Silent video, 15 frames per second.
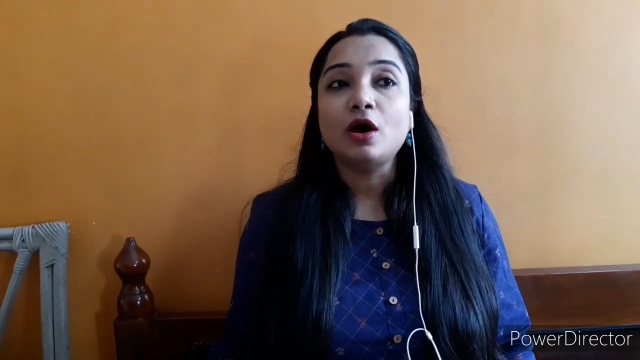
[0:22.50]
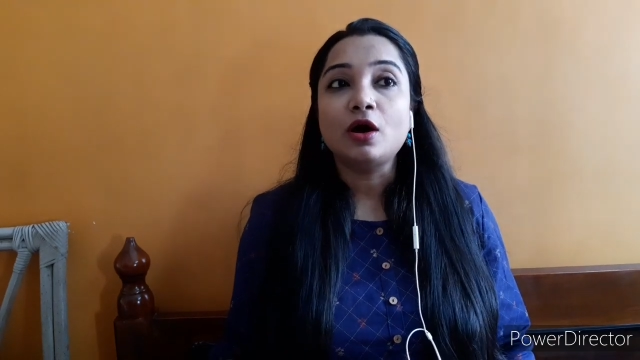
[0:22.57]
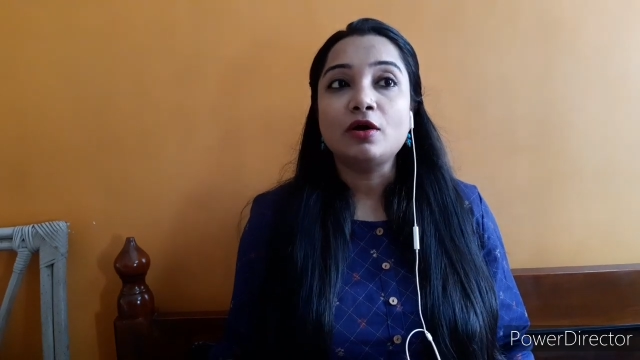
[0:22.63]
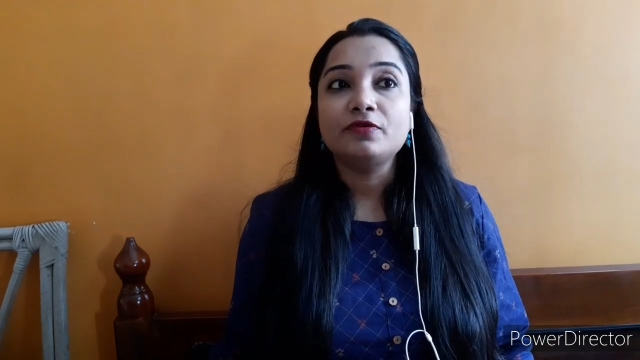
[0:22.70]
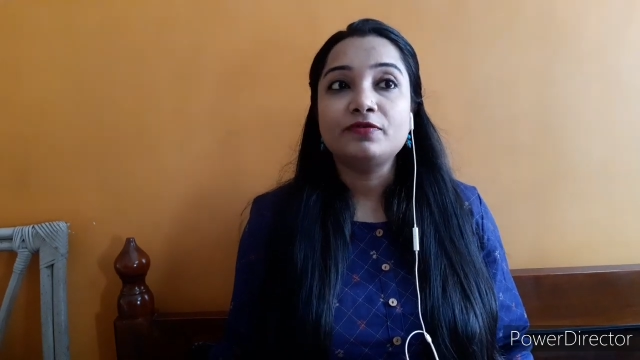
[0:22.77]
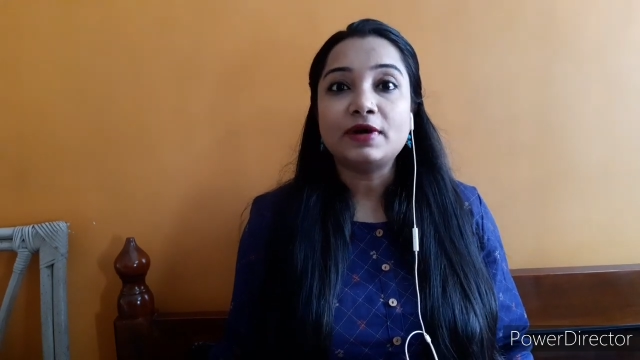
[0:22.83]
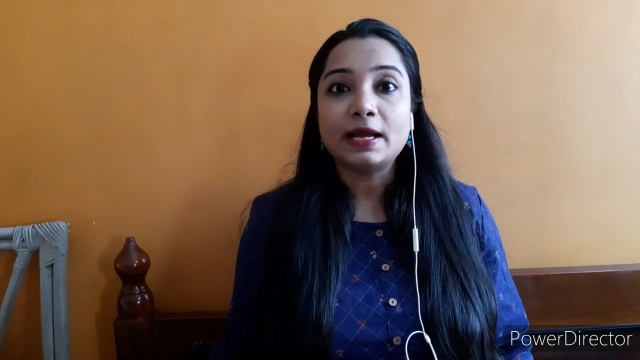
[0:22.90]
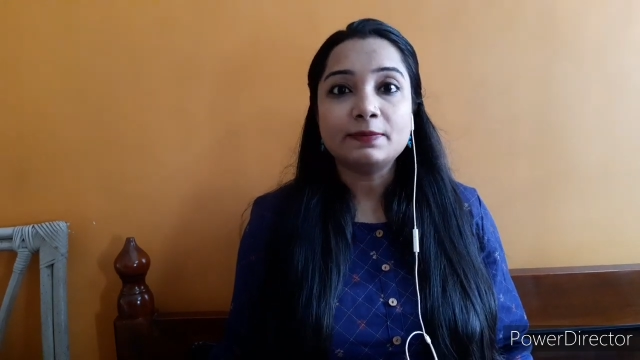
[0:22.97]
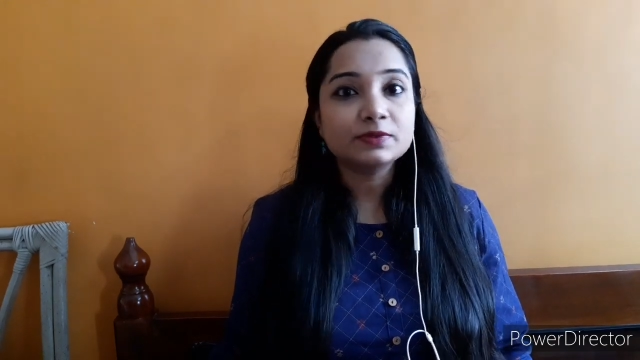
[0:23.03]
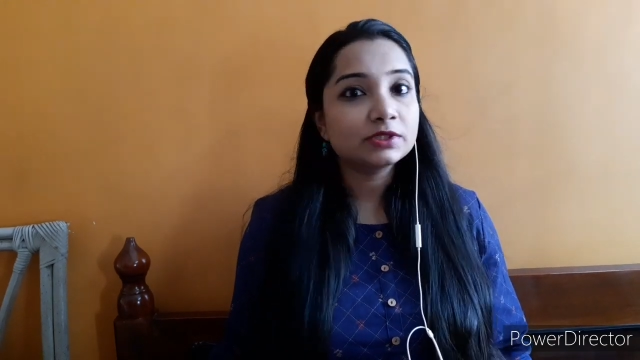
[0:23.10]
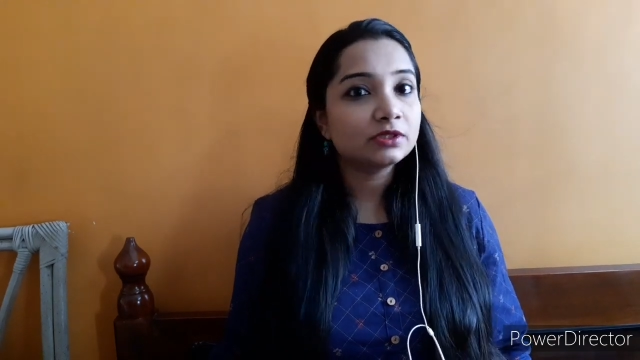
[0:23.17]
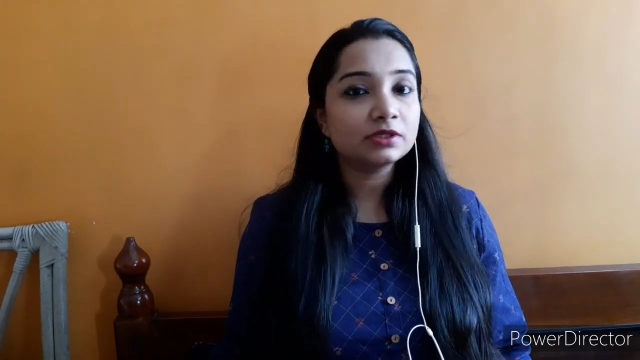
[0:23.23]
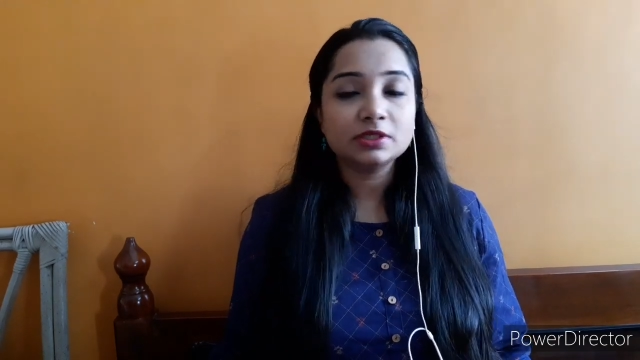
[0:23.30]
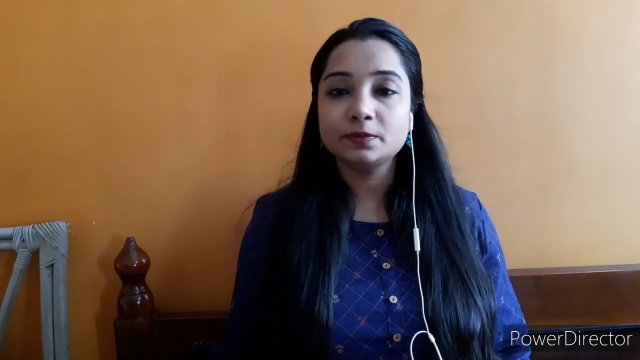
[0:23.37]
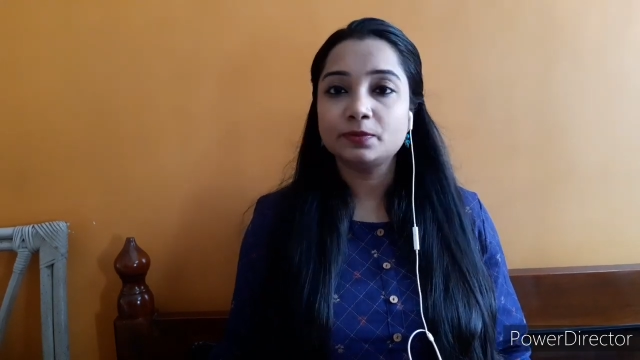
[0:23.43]
of
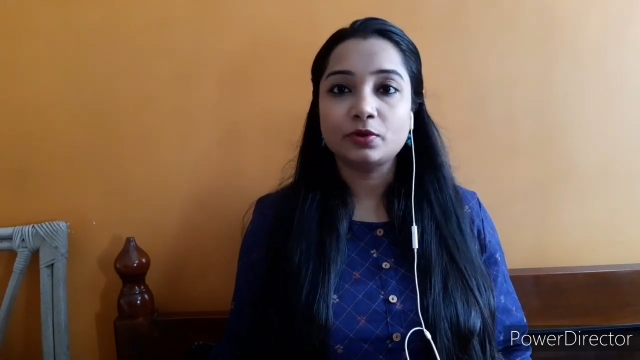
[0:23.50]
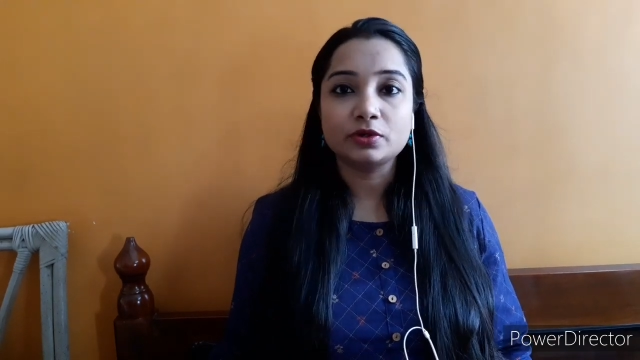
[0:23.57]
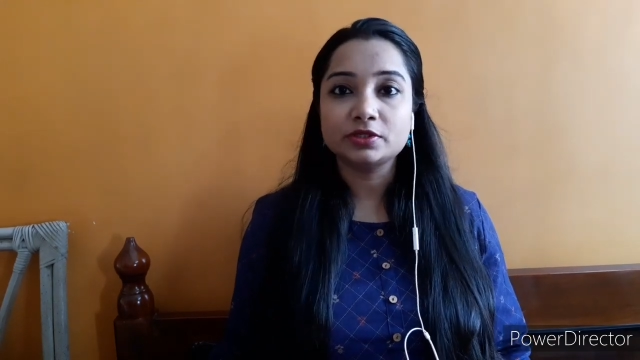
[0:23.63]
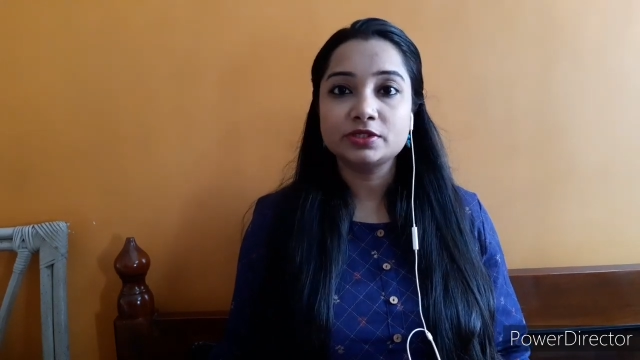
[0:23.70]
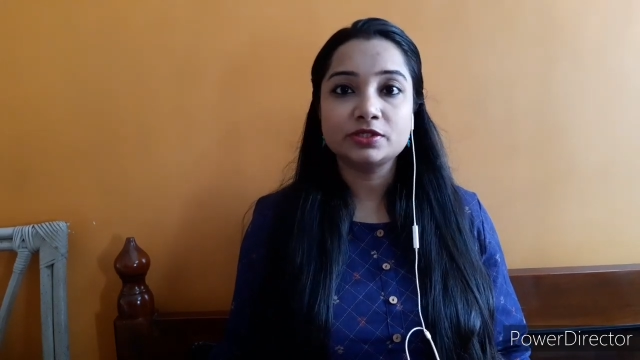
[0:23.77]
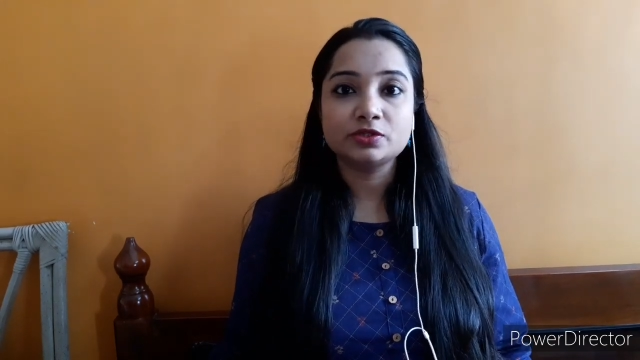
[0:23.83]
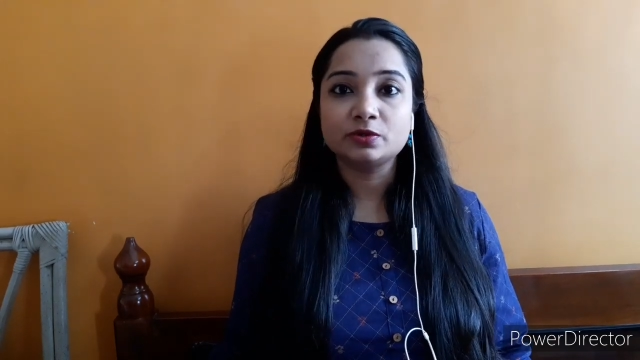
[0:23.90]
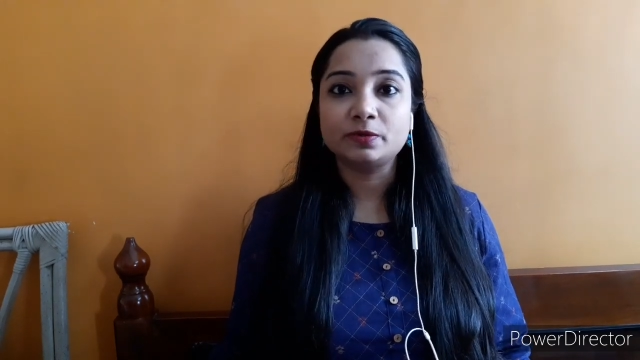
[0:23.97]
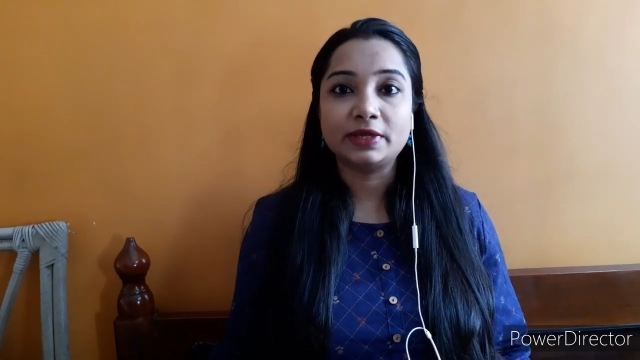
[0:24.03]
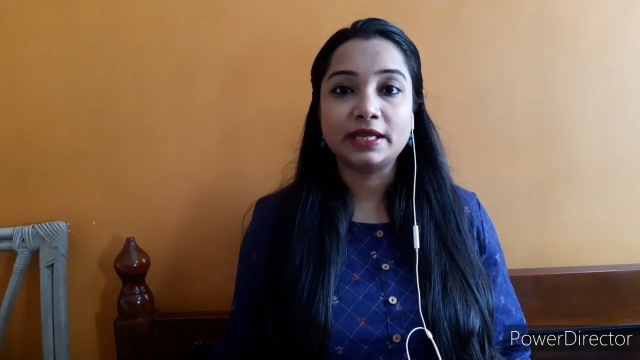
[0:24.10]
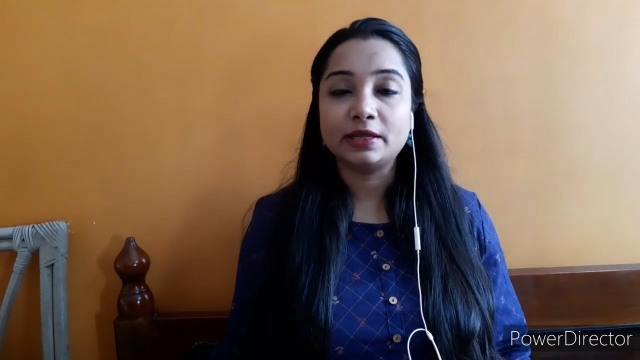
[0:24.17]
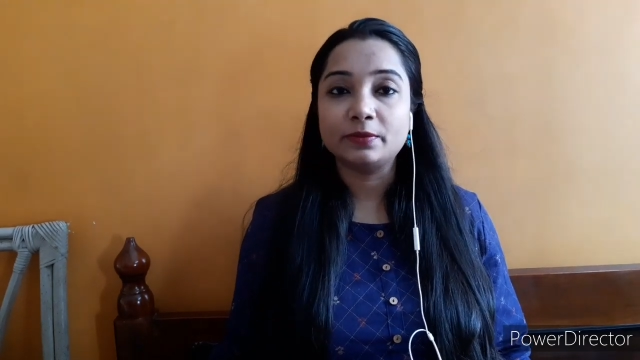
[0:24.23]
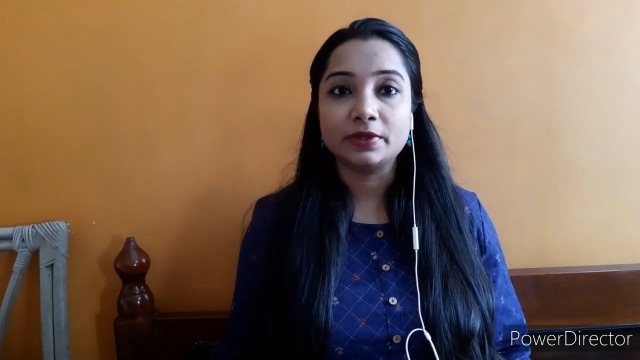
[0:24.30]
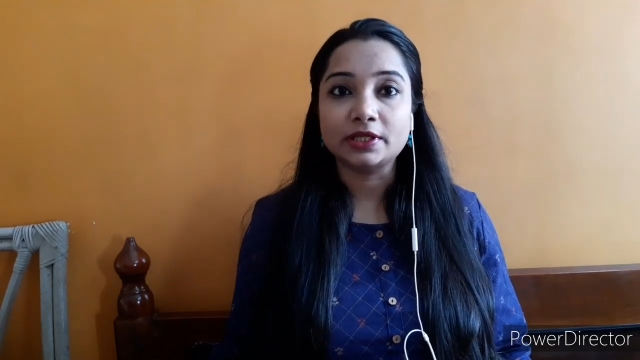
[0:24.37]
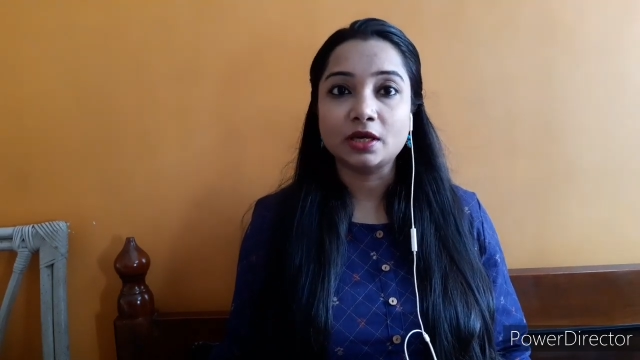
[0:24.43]
absolute importance to
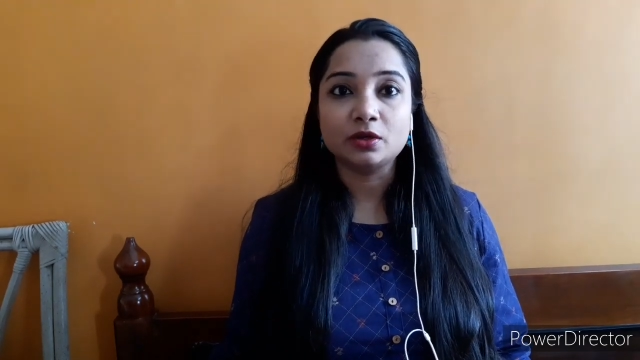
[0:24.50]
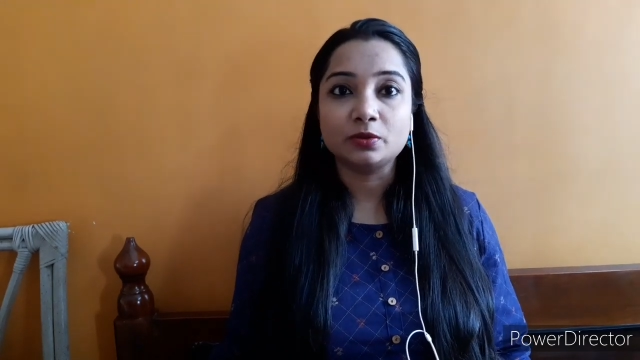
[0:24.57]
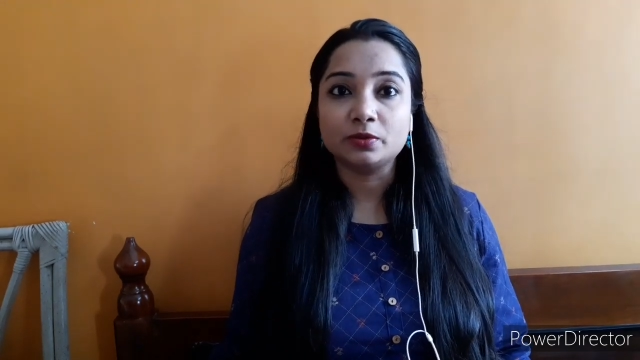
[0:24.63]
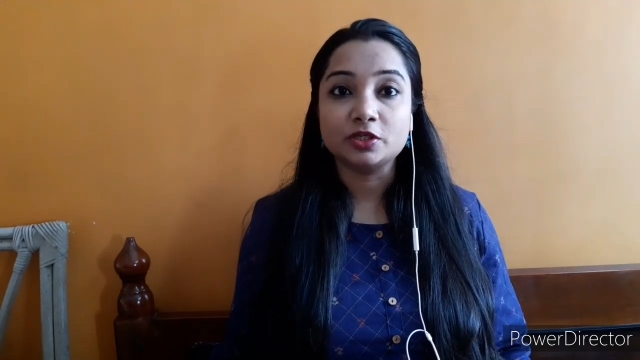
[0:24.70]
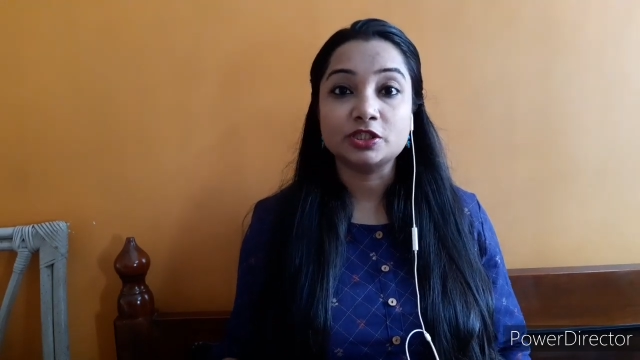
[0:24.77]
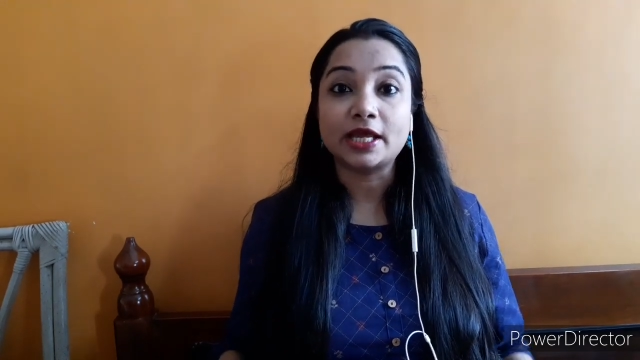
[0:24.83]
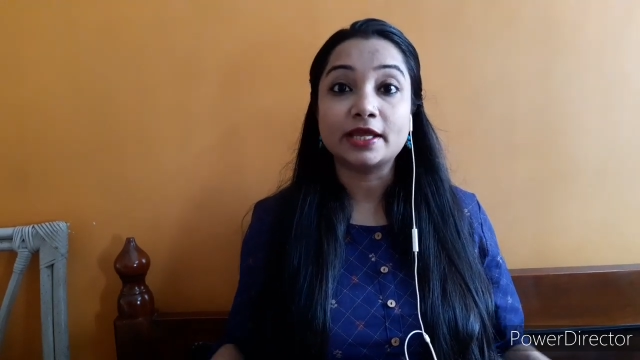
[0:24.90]
me and without which